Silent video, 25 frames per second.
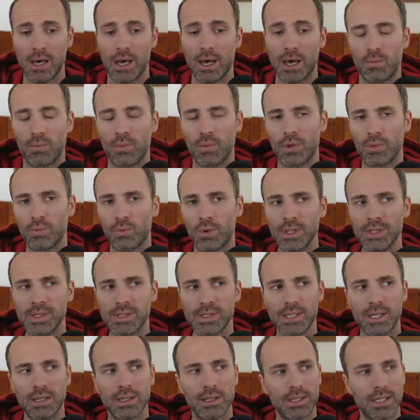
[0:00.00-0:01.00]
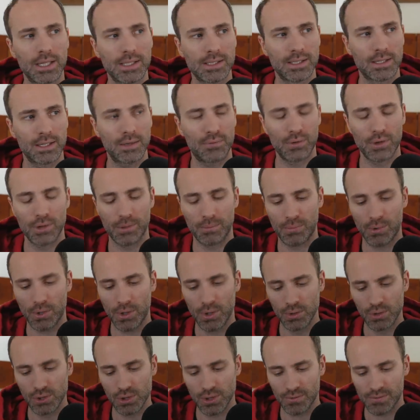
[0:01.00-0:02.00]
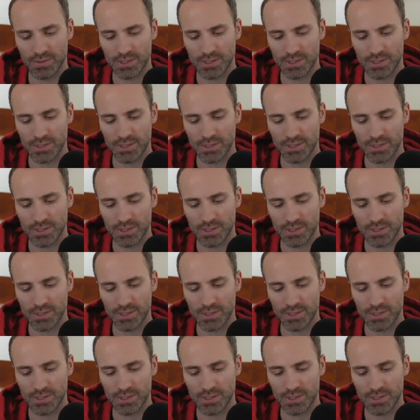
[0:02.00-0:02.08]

Uh, with once_cell, it takes a different approach